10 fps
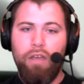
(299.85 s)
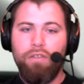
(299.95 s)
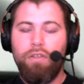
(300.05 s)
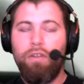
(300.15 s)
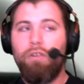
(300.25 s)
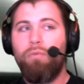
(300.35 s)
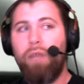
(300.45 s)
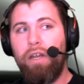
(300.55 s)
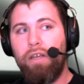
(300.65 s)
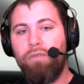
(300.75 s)
So then they're
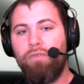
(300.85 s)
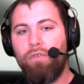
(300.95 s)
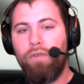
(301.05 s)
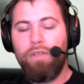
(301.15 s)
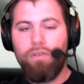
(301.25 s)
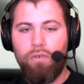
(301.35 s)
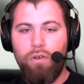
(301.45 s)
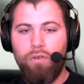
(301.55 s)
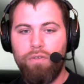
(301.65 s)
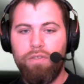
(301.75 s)
waiting for the rest of the
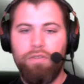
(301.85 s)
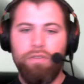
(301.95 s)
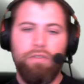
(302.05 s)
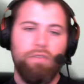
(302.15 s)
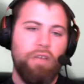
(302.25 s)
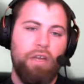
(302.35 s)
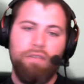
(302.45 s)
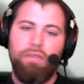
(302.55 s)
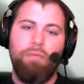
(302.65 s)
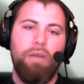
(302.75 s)
crows because it's just this
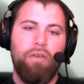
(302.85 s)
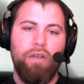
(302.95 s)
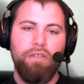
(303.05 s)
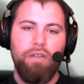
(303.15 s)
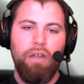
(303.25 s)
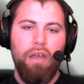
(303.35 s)
constant migration,